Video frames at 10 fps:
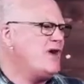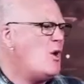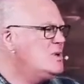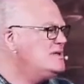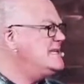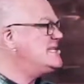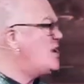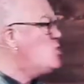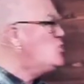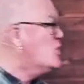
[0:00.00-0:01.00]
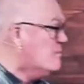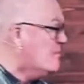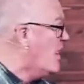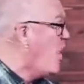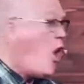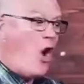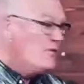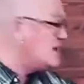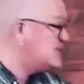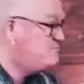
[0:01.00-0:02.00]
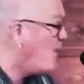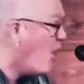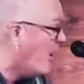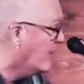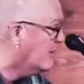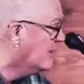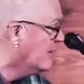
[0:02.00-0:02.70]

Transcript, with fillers: I would disown them on the spot.